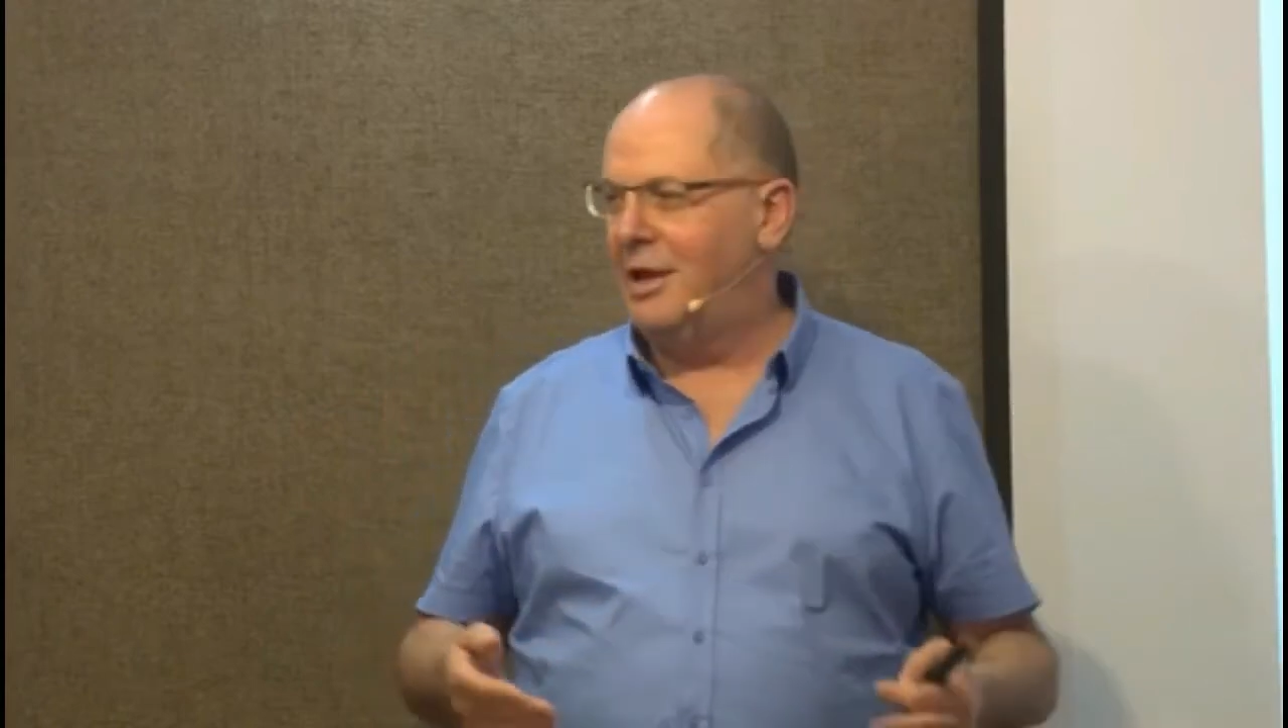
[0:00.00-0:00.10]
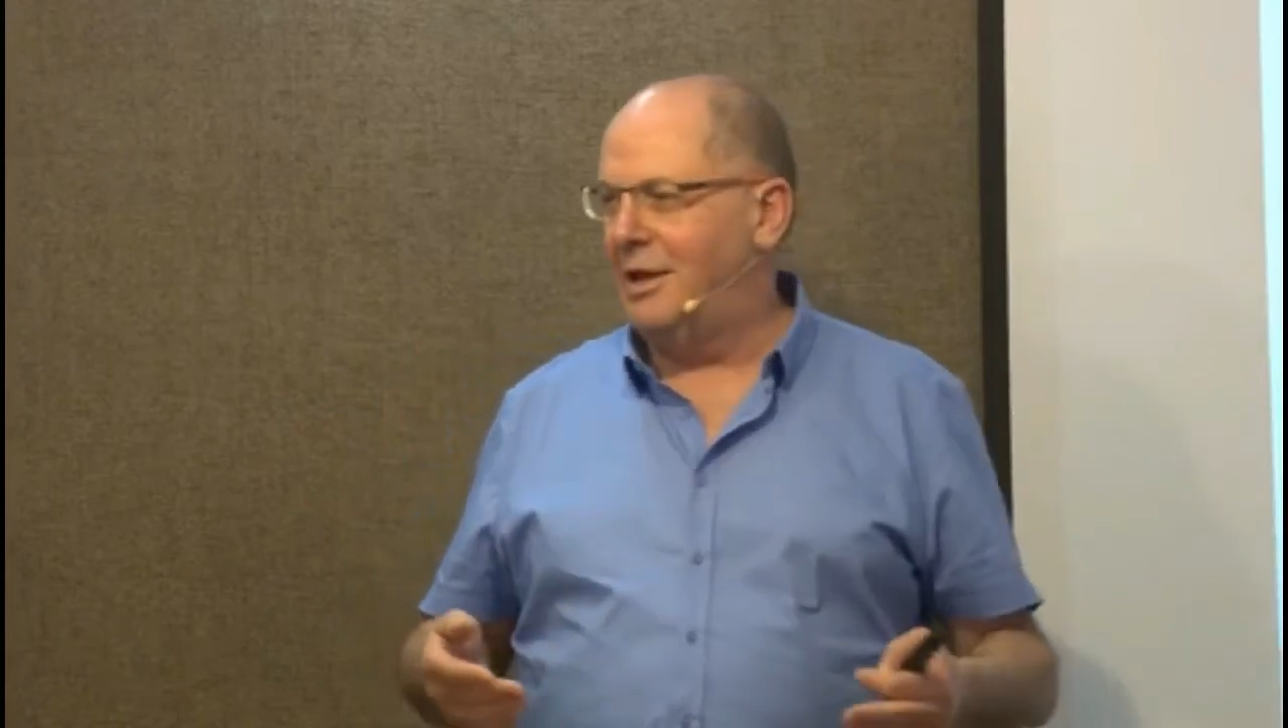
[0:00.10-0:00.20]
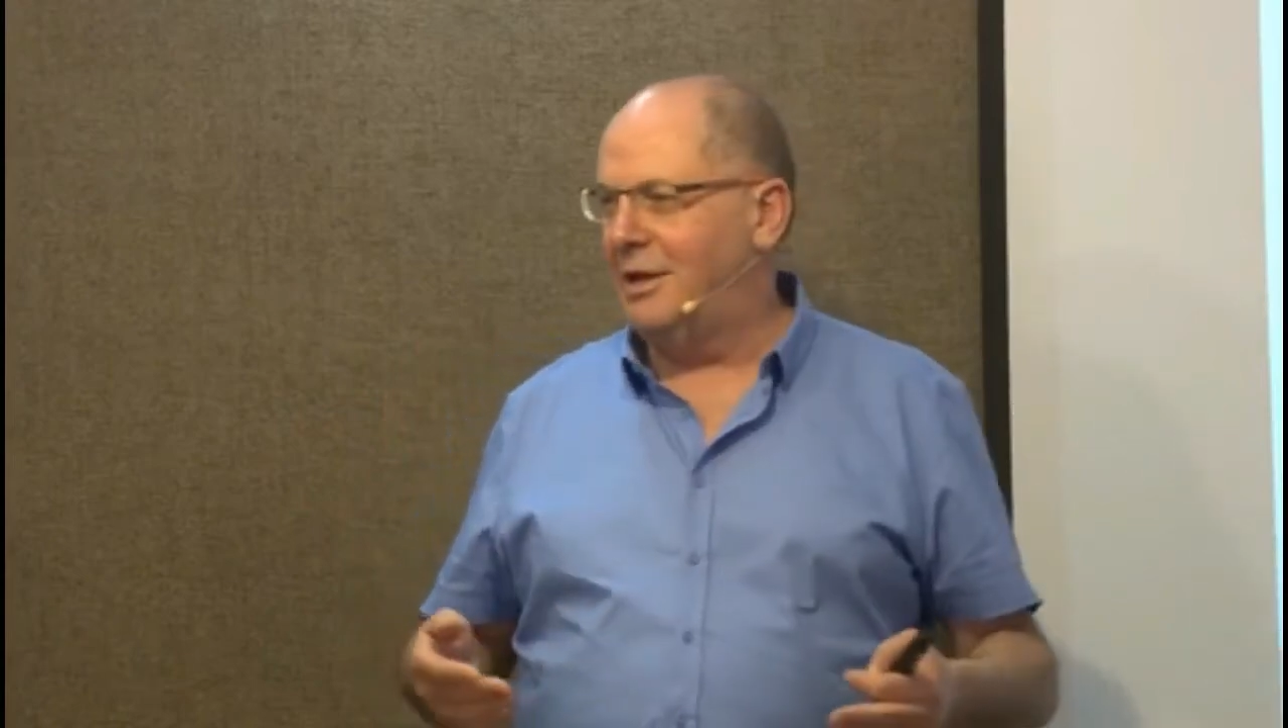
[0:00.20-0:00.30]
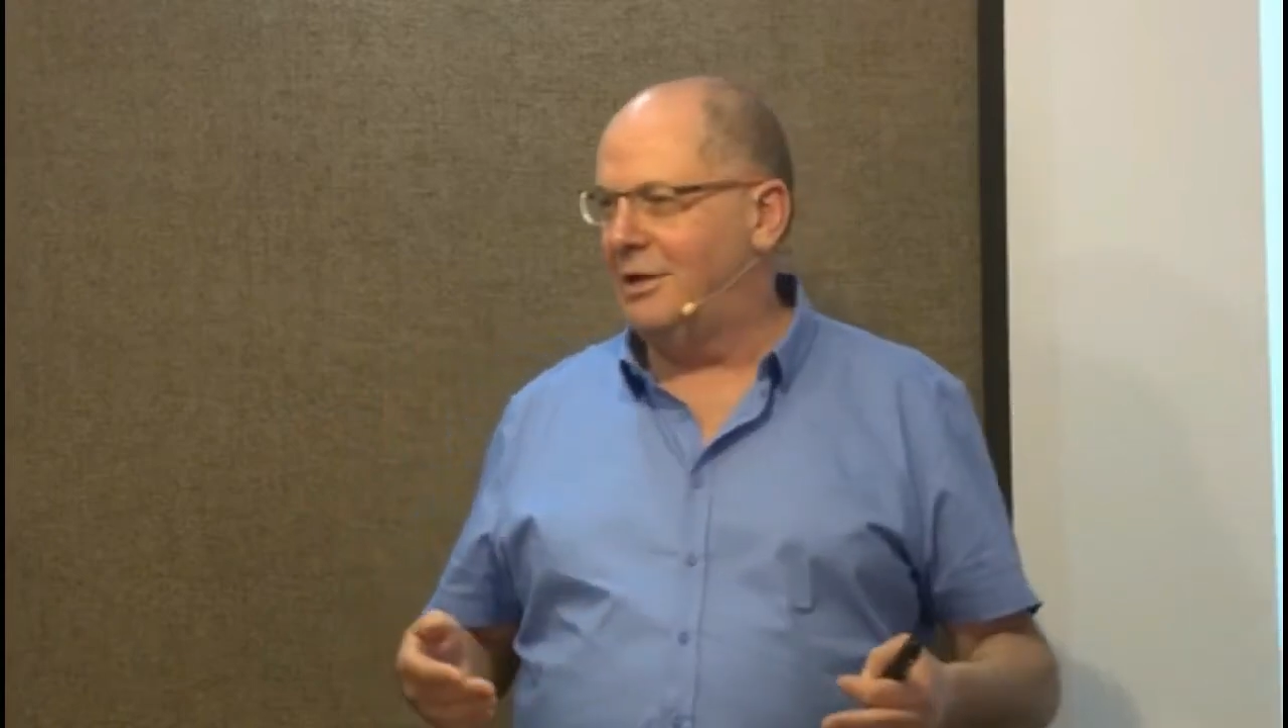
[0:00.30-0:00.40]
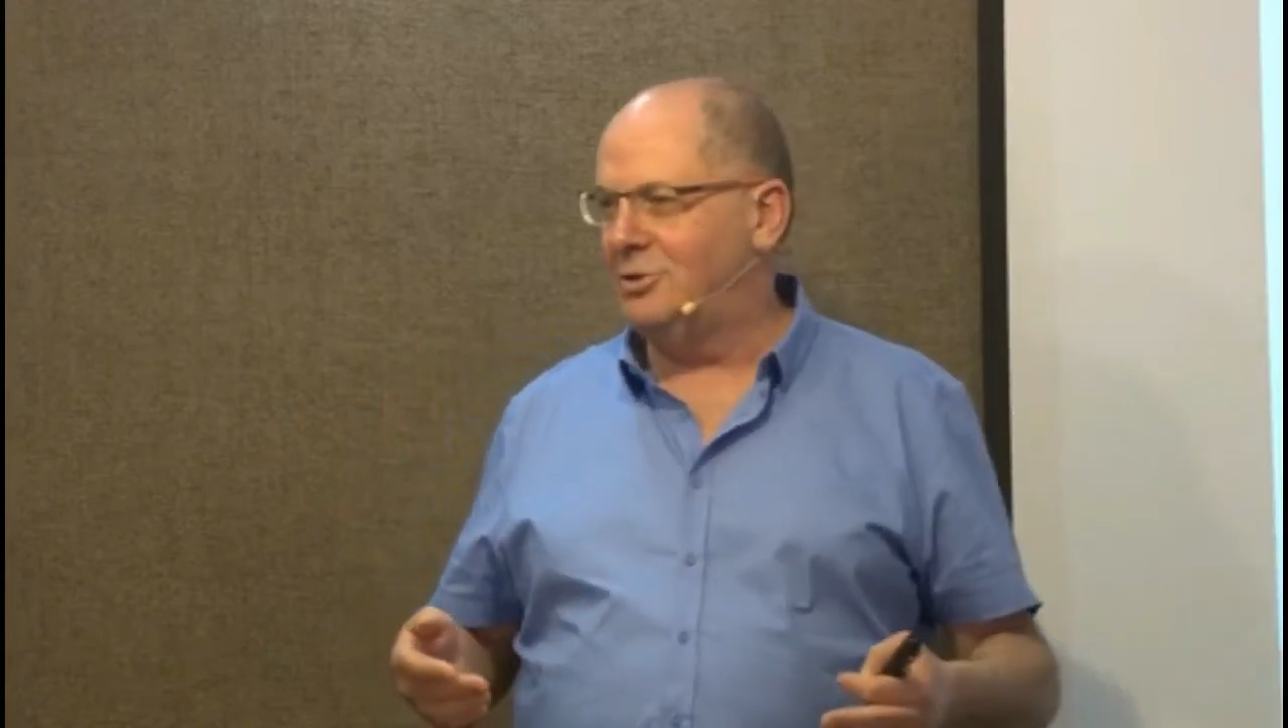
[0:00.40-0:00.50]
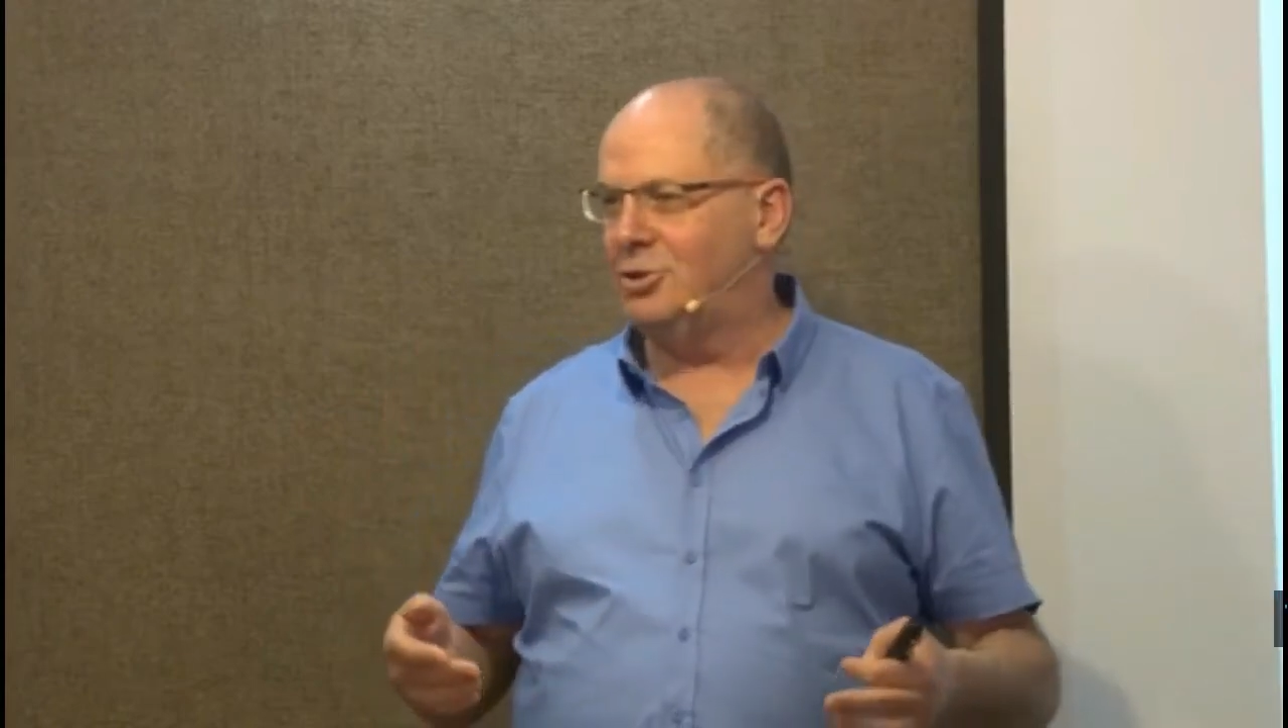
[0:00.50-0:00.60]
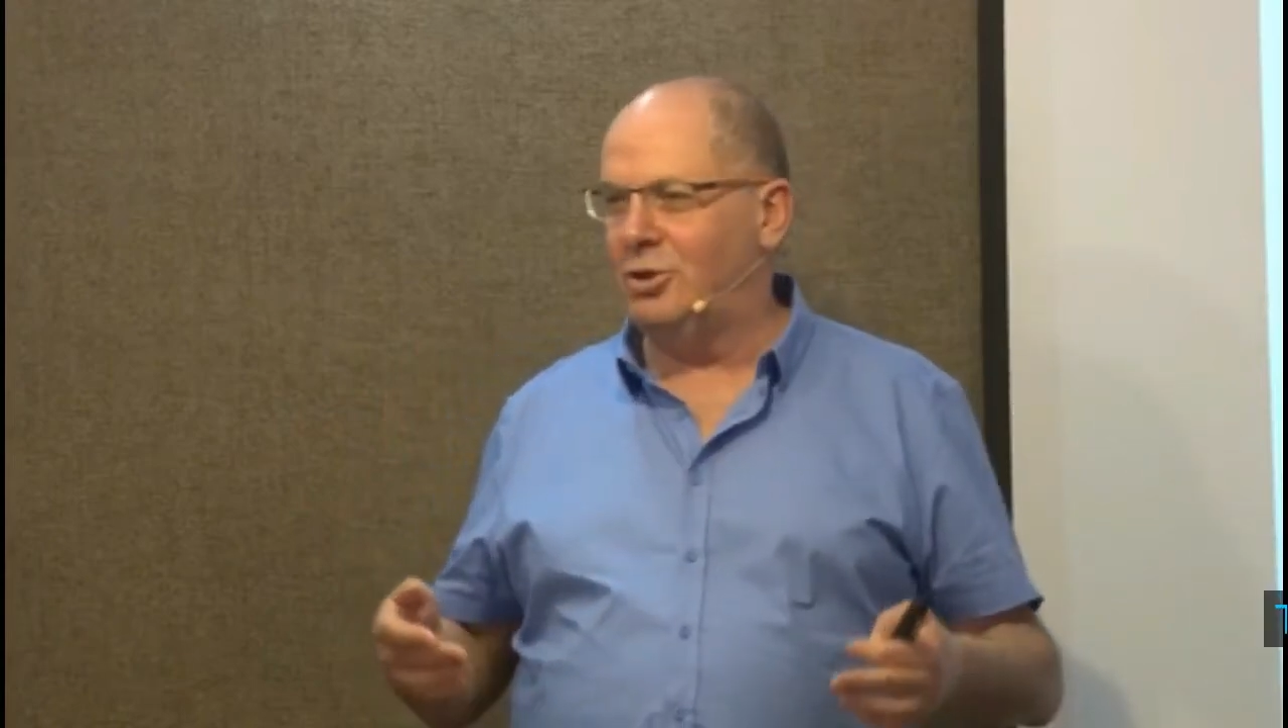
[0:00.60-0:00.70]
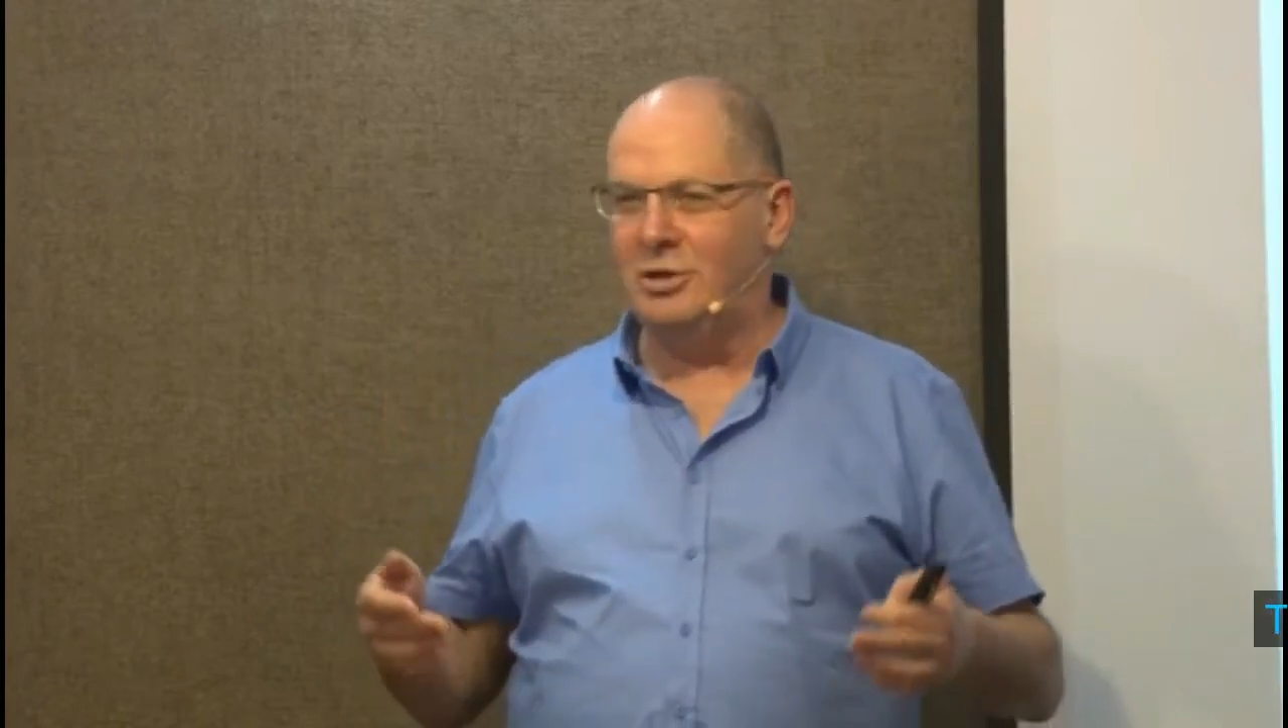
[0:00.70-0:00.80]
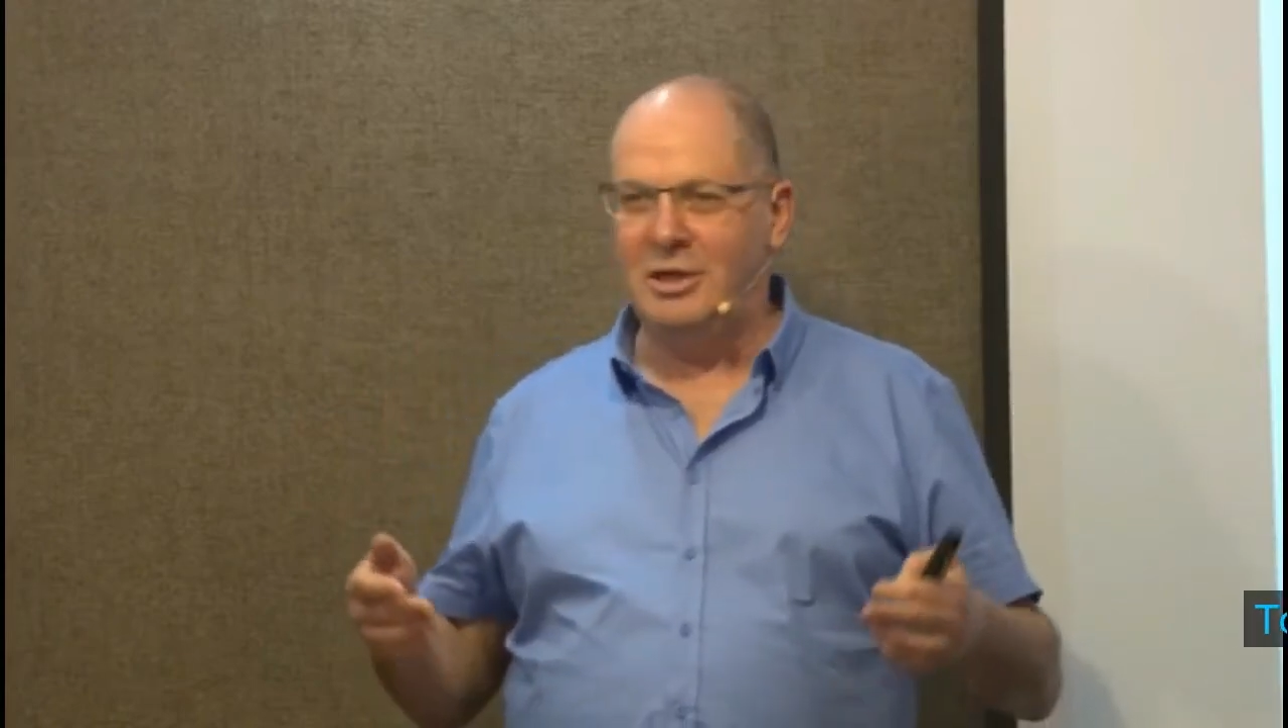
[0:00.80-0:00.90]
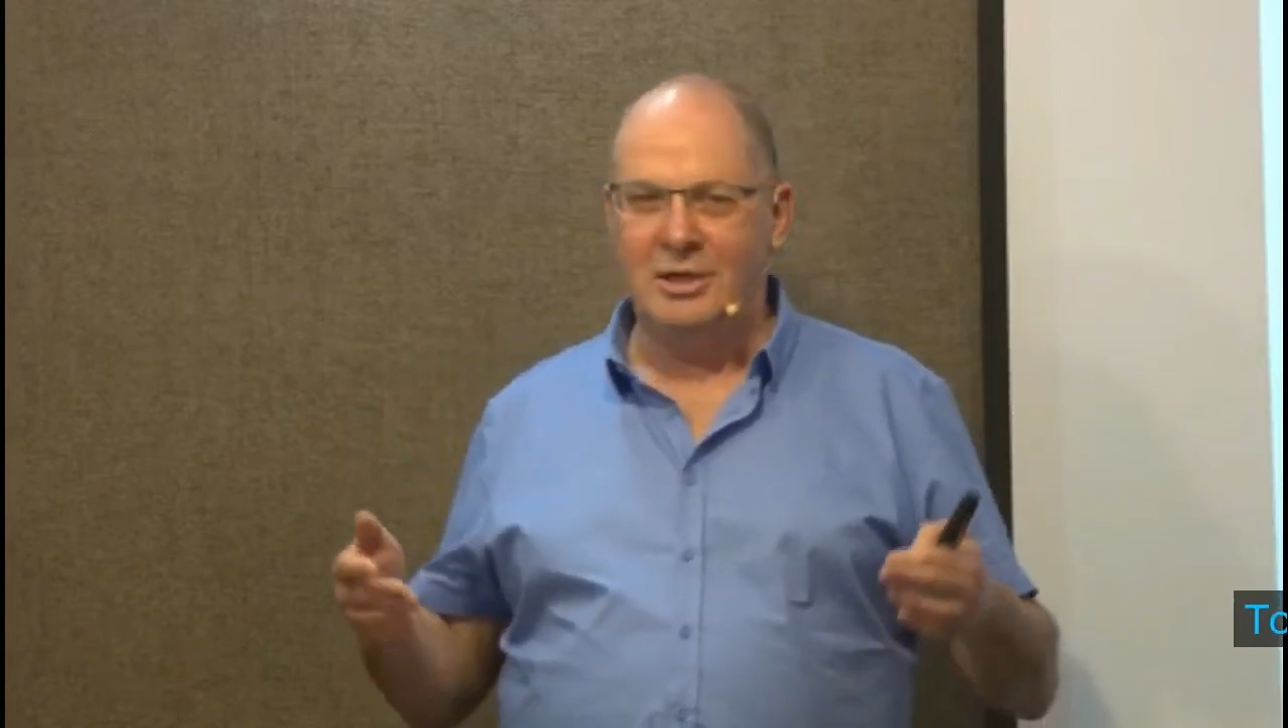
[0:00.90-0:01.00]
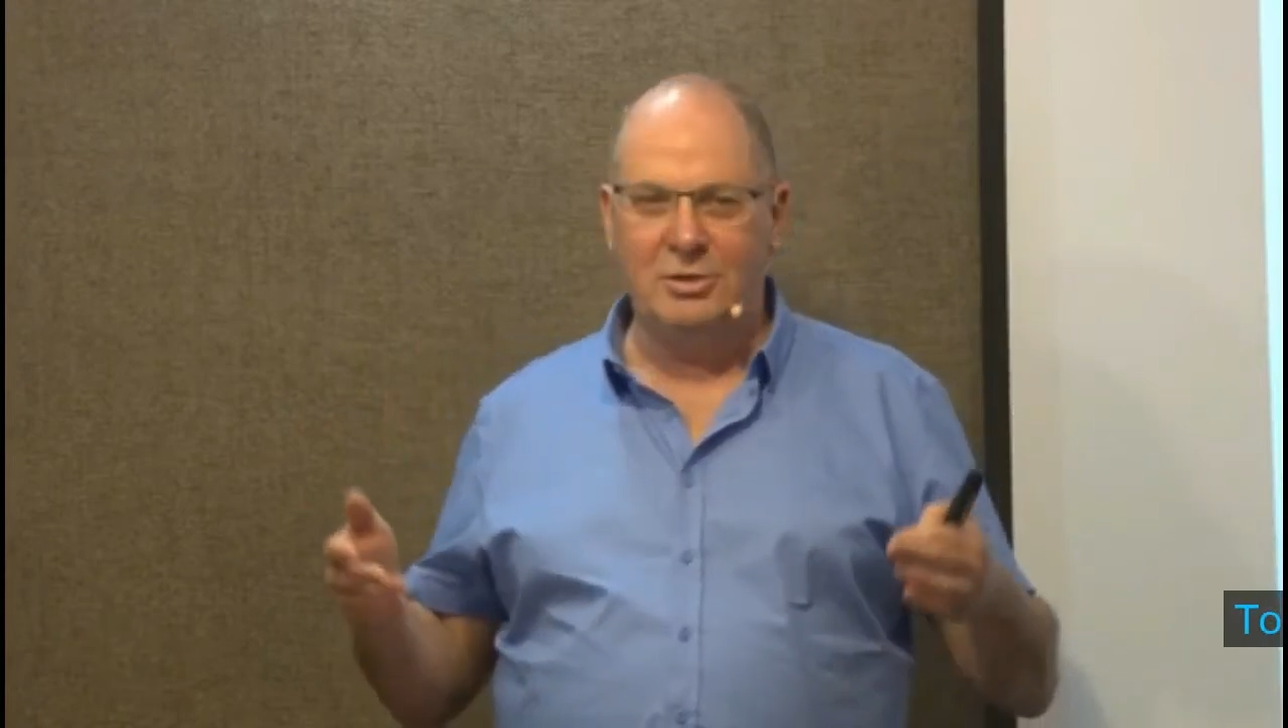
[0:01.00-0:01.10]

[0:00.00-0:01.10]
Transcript: and our journey